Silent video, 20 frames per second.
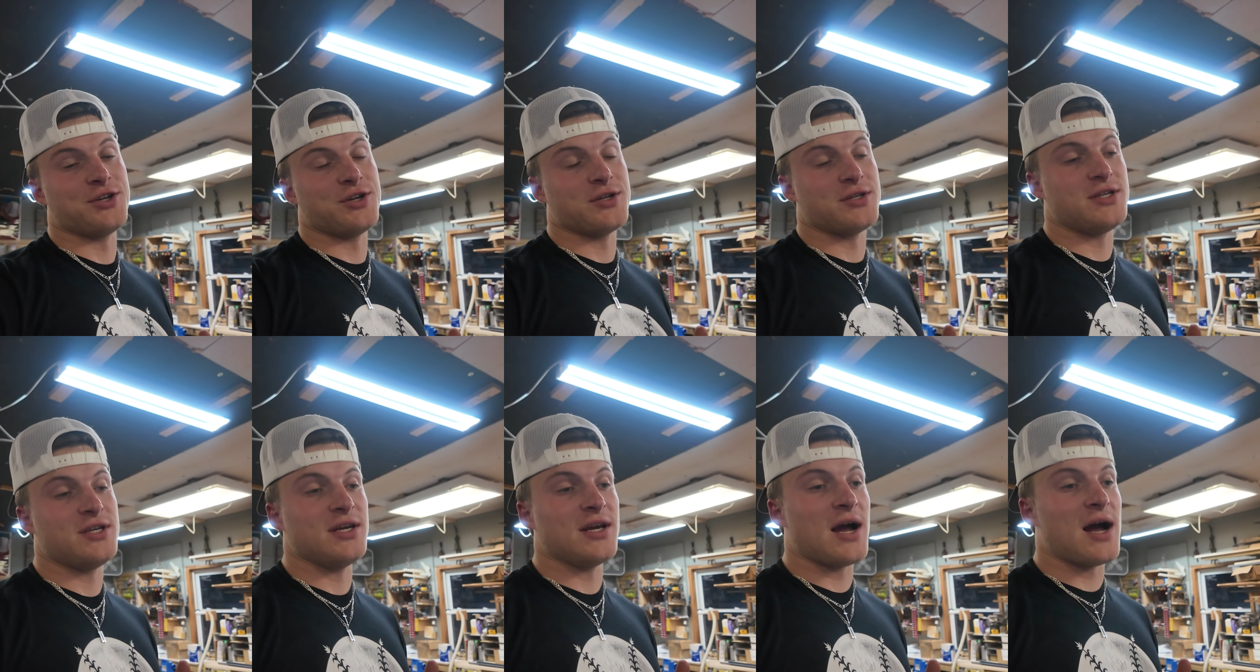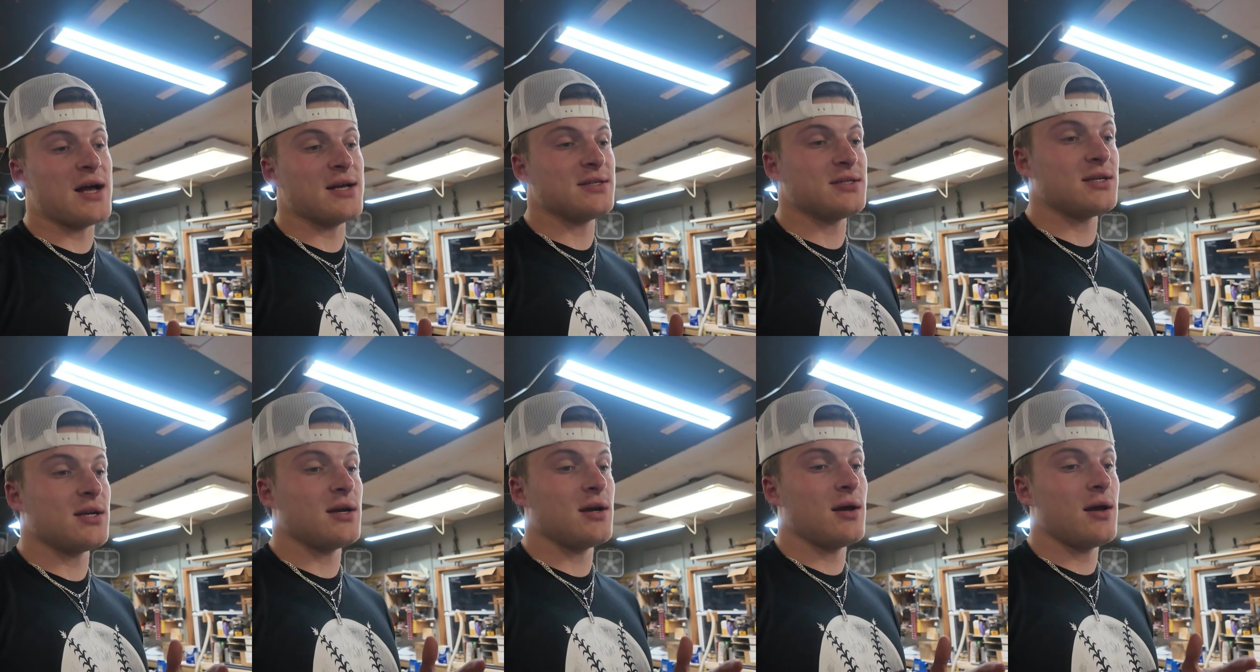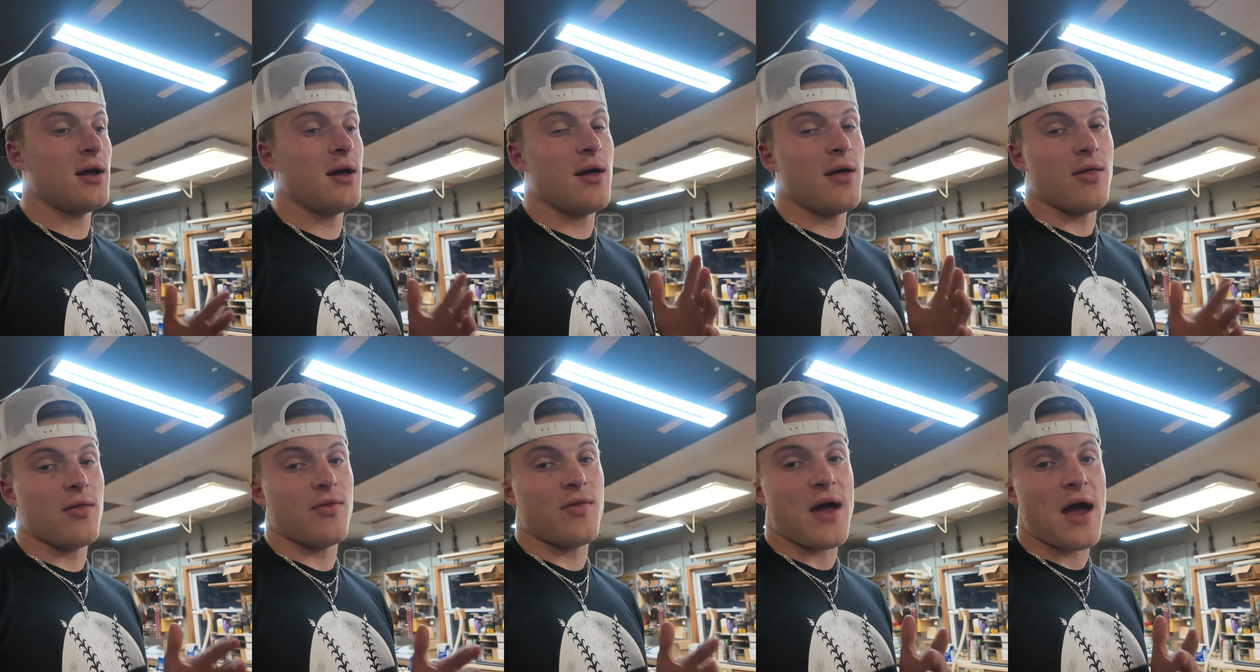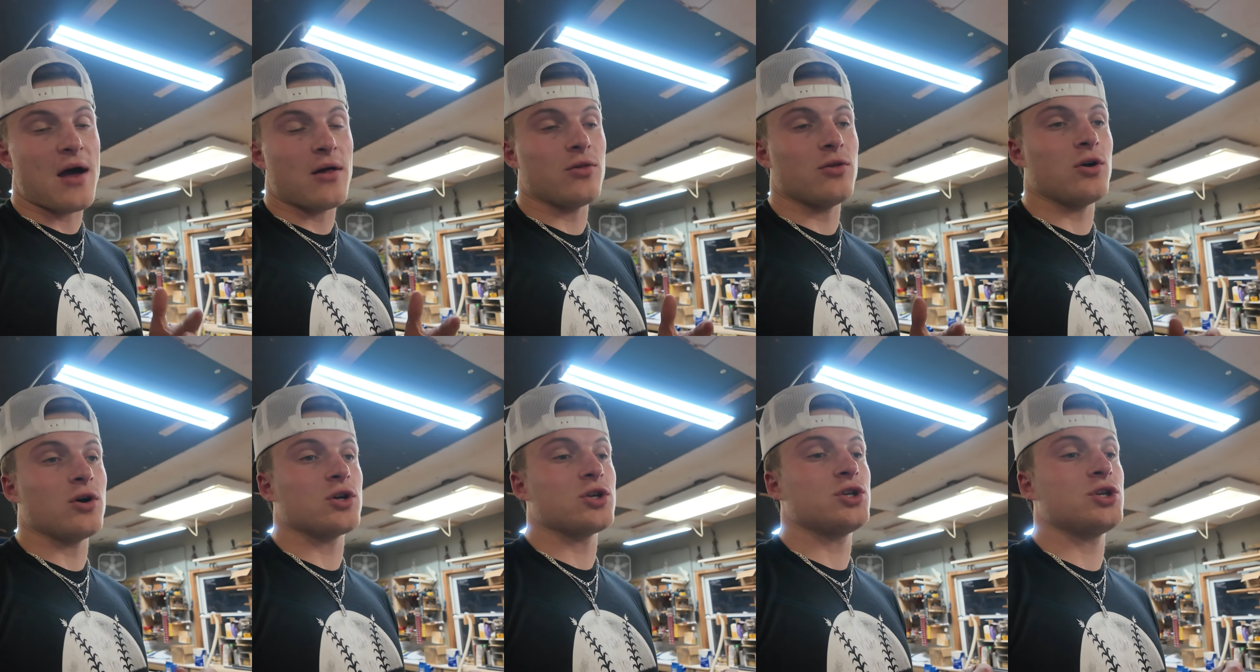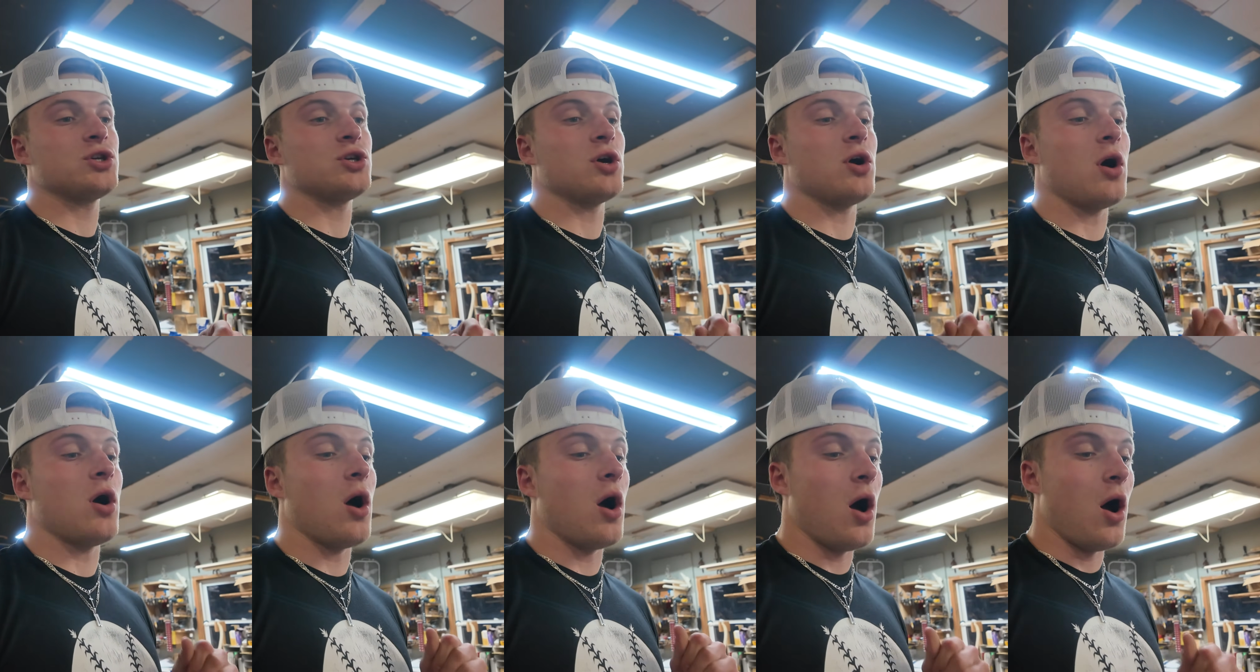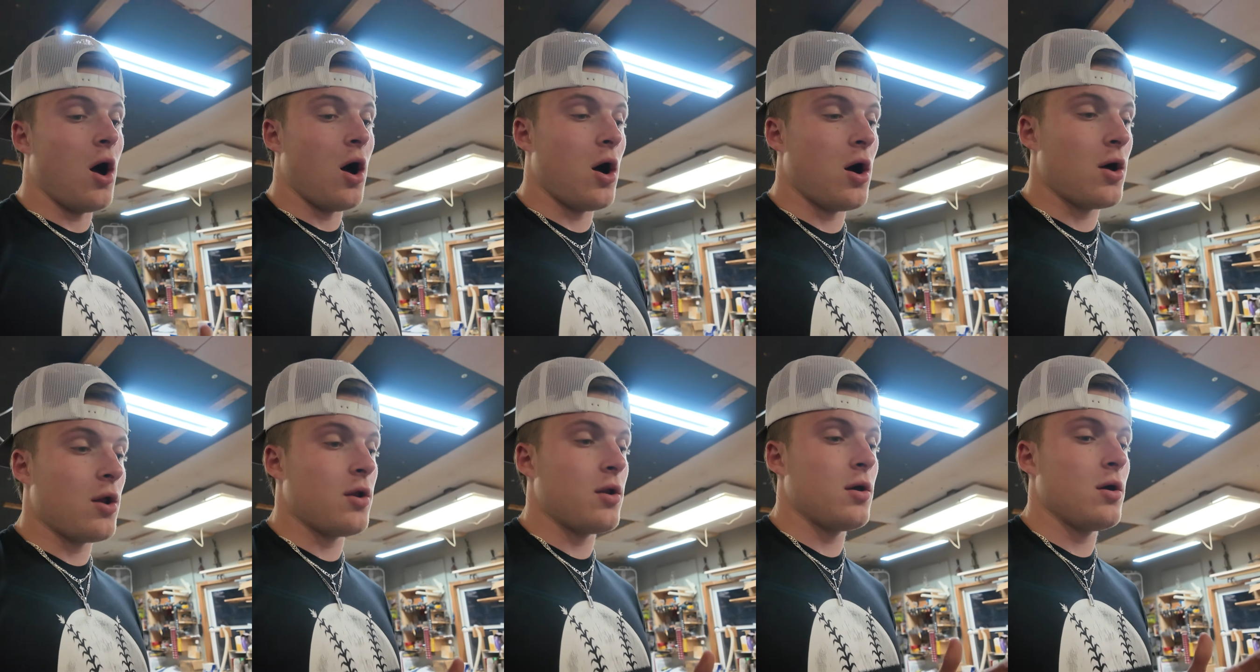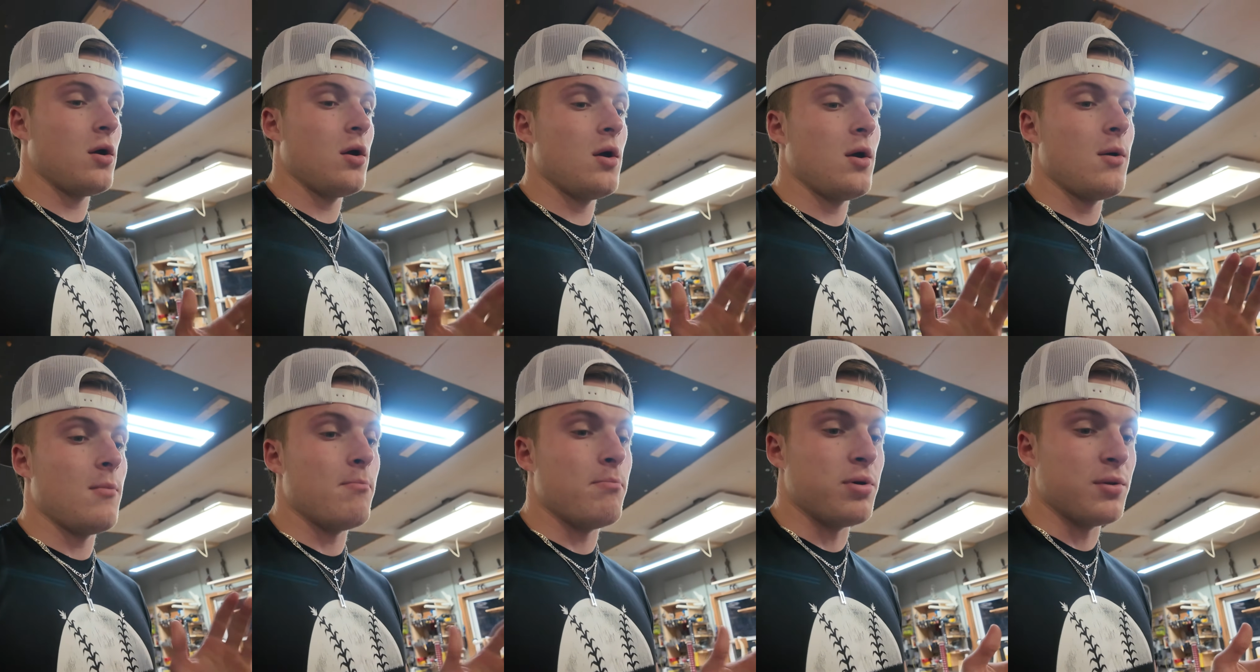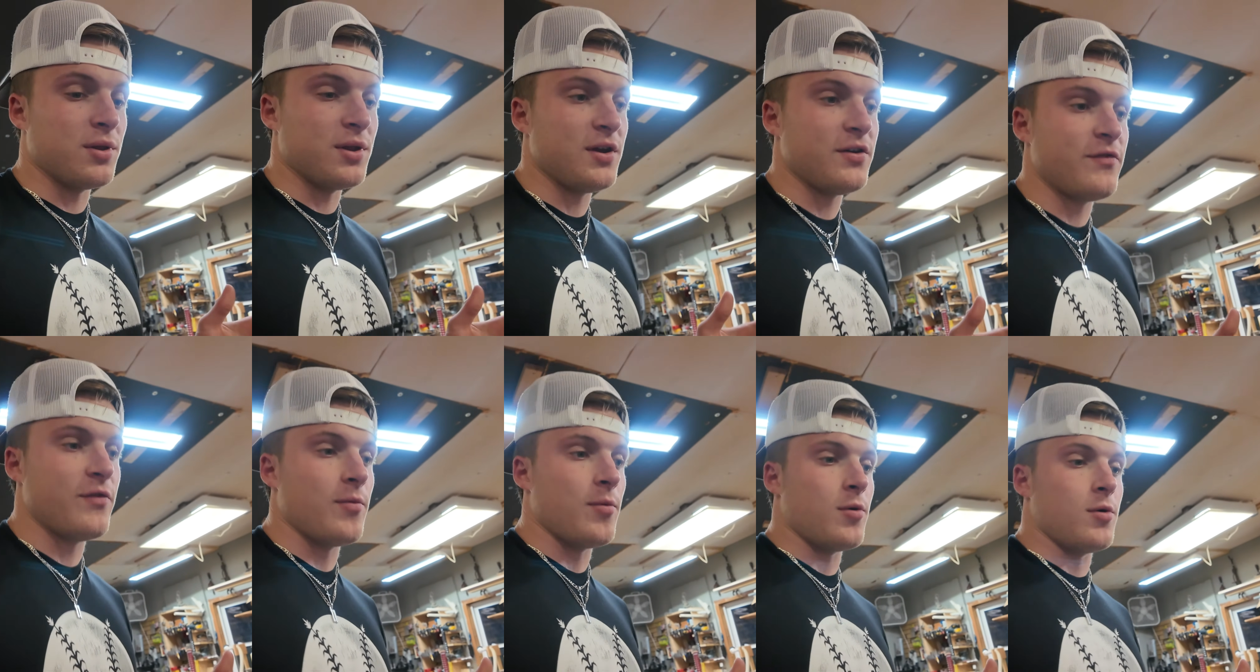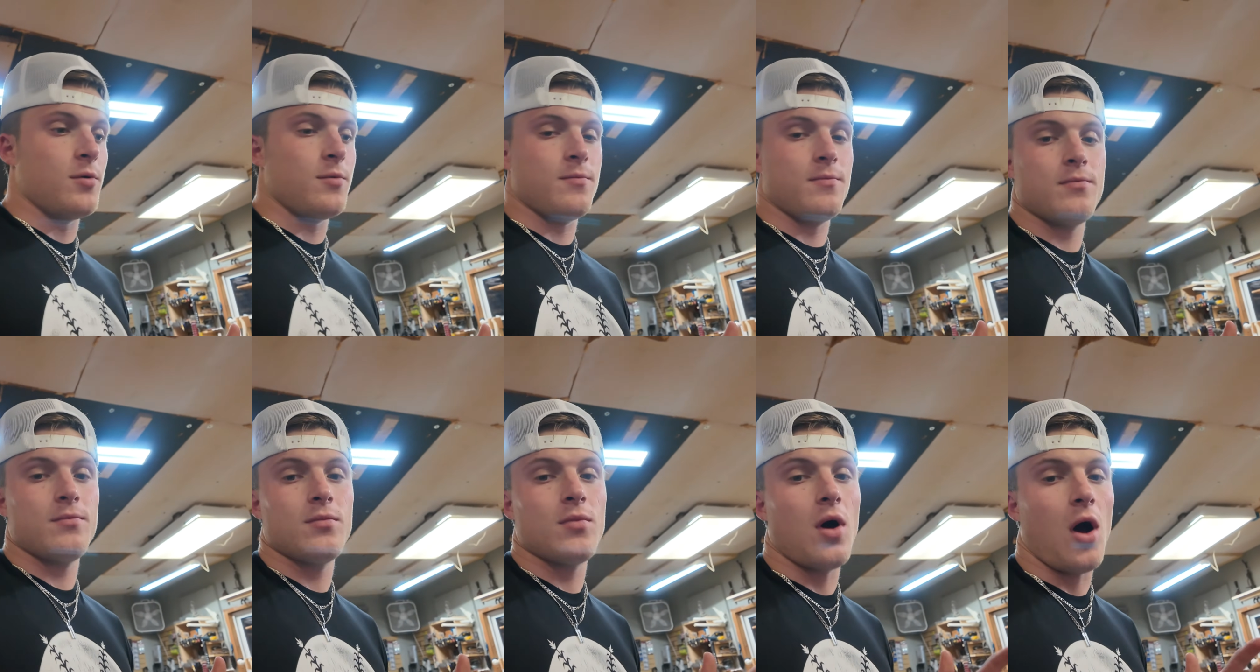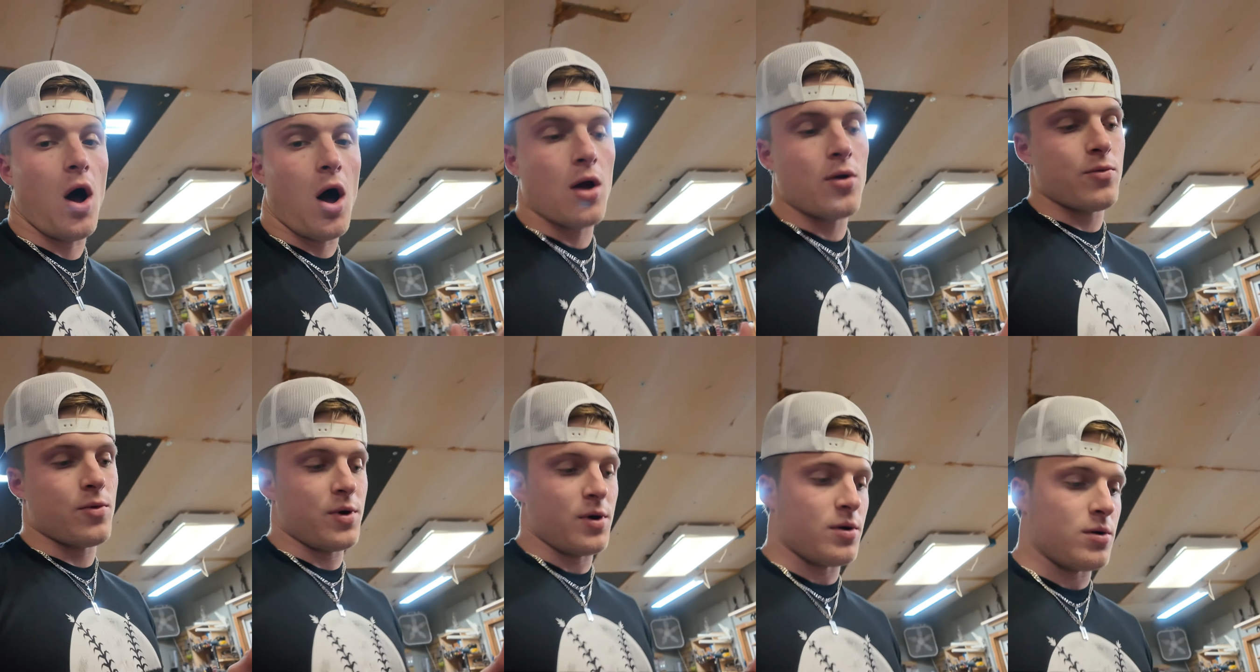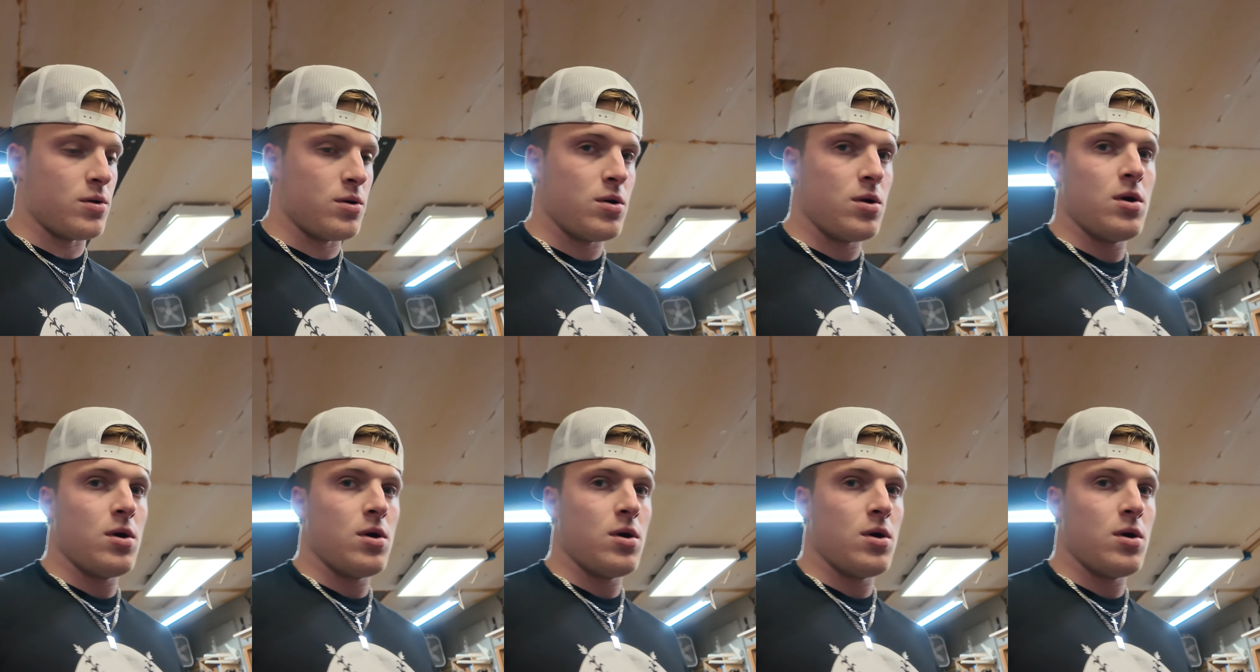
you can see, guys, that looks unbelievable. Unreal.